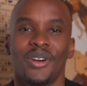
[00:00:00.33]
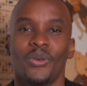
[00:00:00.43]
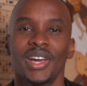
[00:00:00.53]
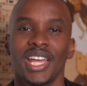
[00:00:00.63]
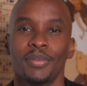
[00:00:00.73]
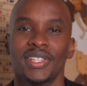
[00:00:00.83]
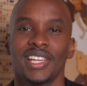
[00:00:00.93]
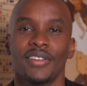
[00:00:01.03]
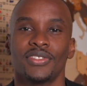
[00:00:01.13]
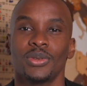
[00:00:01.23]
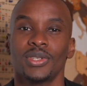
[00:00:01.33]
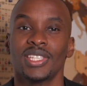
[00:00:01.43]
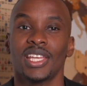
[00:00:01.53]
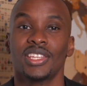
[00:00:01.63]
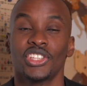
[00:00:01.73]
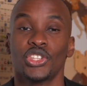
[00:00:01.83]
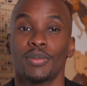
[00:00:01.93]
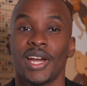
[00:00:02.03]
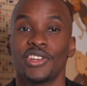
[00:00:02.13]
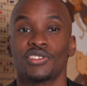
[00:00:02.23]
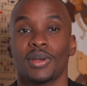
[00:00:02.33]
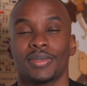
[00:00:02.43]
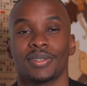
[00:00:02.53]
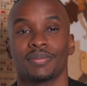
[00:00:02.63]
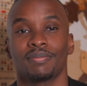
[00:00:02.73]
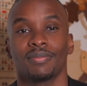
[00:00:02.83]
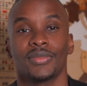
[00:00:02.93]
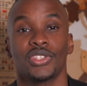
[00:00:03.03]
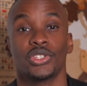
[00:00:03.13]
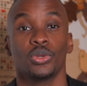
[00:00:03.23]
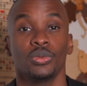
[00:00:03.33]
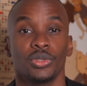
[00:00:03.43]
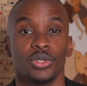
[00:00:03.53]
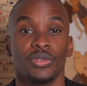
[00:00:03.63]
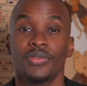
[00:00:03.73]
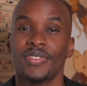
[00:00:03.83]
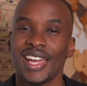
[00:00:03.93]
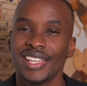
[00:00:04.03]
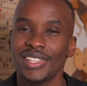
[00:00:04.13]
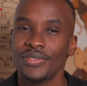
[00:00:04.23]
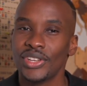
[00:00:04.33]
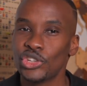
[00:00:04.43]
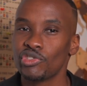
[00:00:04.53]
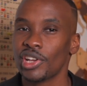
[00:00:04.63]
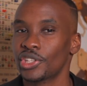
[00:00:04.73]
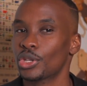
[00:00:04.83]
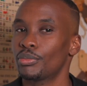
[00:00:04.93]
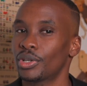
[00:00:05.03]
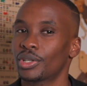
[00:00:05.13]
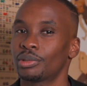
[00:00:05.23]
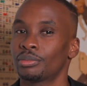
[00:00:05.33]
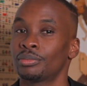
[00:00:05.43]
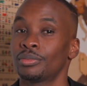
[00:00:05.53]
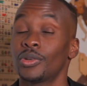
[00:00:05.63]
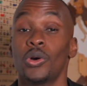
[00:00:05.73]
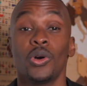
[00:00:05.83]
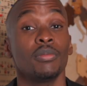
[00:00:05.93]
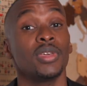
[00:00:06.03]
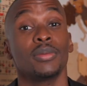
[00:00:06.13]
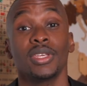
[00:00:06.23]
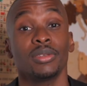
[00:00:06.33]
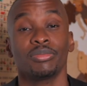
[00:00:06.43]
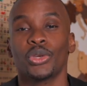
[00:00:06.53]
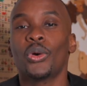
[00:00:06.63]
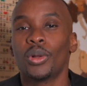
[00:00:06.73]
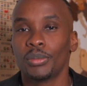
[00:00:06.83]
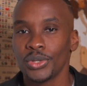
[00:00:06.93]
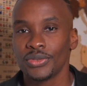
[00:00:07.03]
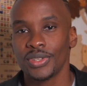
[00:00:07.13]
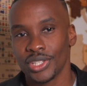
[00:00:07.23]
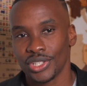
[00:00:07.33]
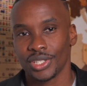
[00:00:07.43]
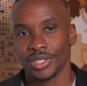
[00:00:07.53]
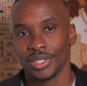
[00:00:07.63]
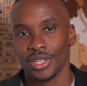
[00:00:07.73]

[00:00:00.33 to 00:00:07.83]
What happens after you send us your manuscript? So you finally finished writing your book, or maybe you're almost finished.